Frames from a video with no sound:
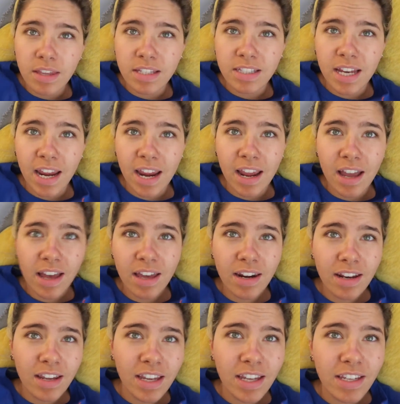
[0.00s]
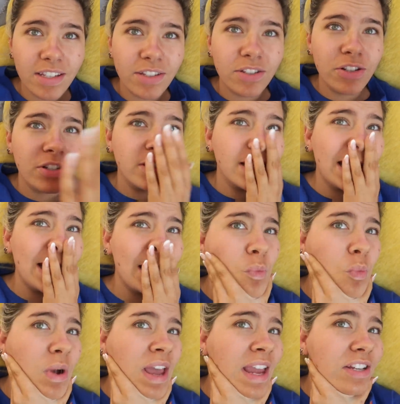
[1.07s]
this tan is just like
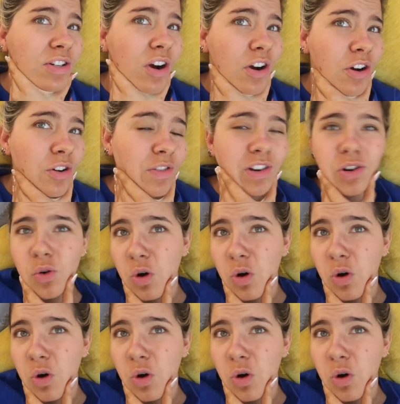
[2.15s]
way darker than